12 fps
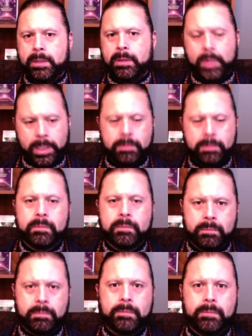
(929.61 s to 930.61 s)
Well,
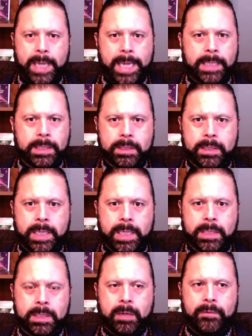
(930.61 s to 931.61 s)
that's
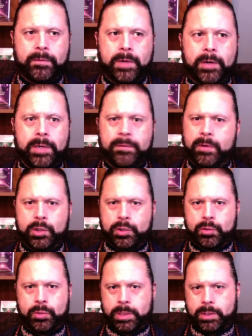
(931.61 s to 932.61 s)
a very
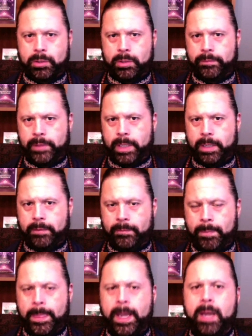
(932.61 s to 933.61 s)
virtuous sort of love.
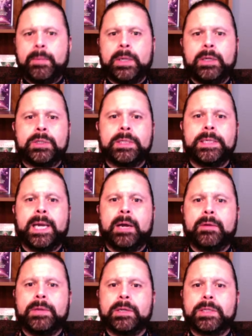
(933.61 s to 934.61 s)
But you see
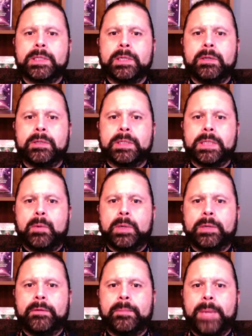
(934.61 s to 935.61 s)
how there's still
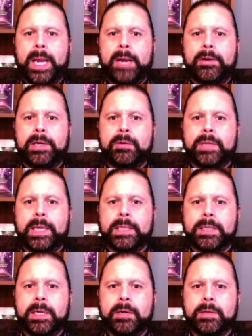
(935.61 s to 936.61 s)
somewhat of a barrier
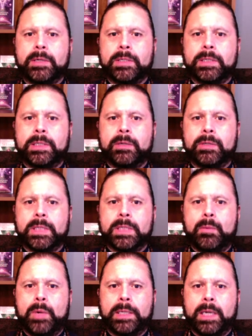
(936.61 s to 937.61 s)
that's there. There's still
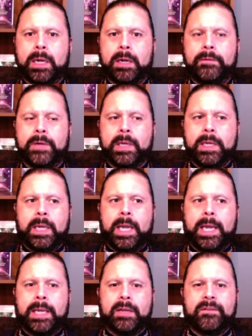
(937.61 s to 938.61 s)
somewhat of
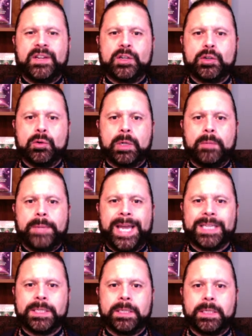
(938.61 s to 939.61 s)
an official
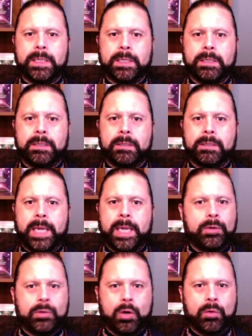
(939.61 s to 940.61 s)
capacity
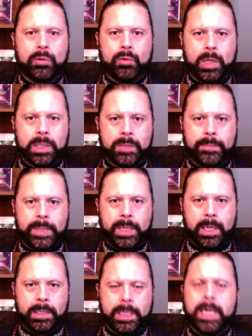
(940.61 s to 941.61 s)
that you don't cross
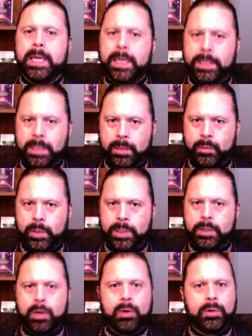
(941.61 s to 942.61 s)
beyond. In other
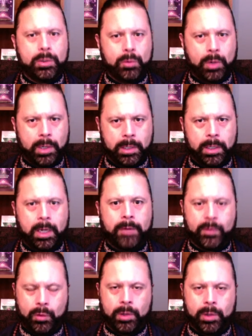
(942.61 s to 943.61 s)
words, oh, you are,
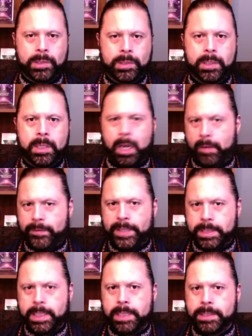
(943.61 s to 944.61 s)
of course, of
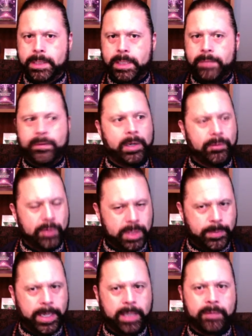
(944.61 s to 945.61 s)
necessity, very
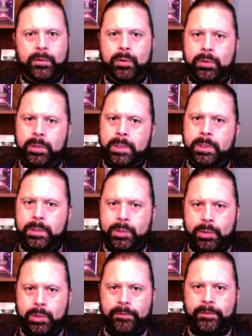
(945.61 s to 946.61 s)
respectful
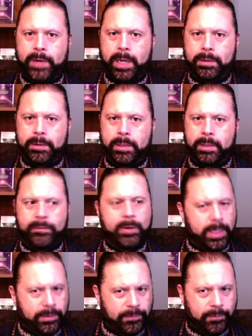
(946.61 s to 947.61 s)
to your father,
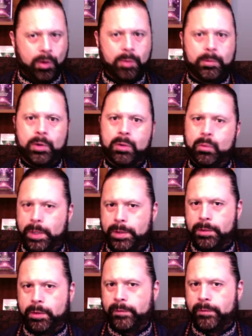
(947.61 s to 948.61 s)
very formal
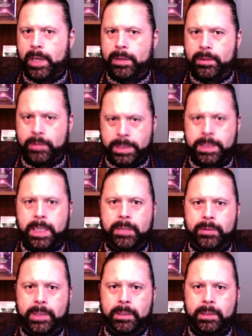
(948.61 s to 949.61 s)
with your father,
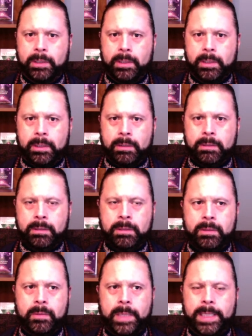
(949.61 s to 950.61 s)
etc.
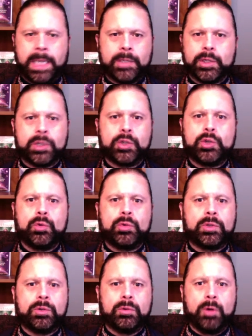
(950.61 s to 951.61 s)
And not just due
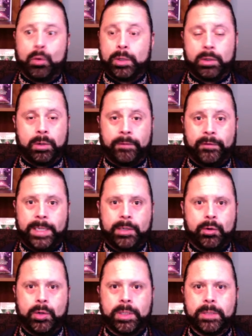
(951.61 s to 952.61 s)
to, oh, you're afraid
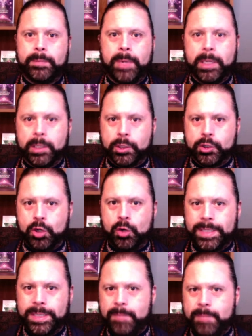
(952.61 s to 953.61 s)
you're going to be punished.
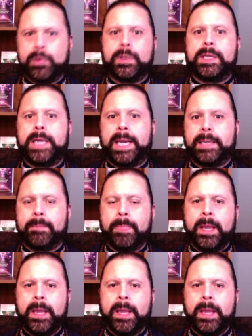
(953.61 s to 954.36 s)
No, deeper than that.